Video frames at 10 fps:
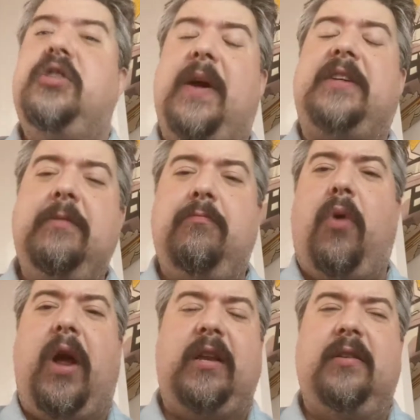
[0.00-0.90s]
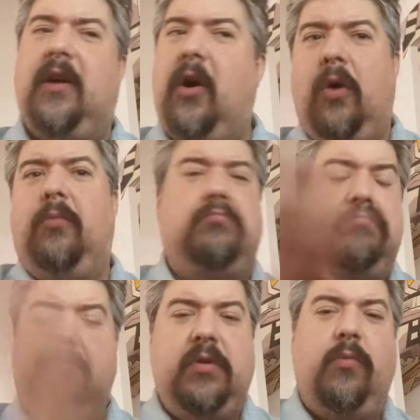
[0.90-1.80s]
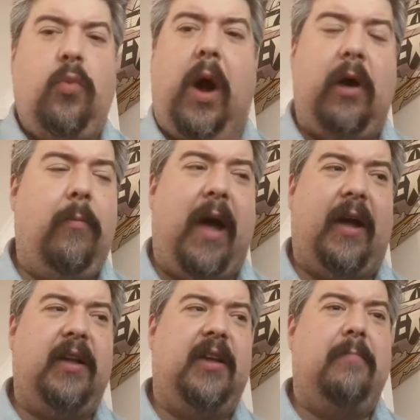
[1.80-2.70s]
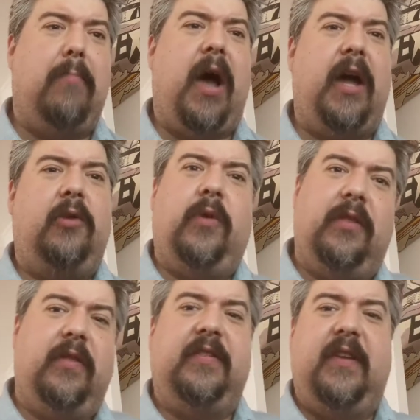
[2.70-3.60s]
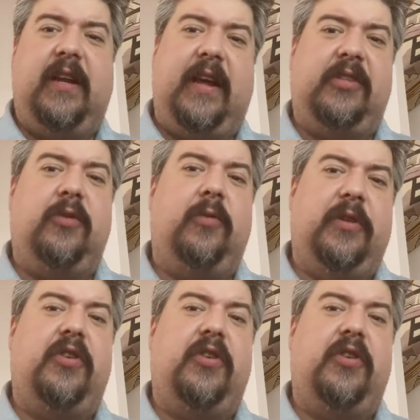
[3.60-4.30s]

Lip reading: So actually Brighton, a while back, combined with the city next to it,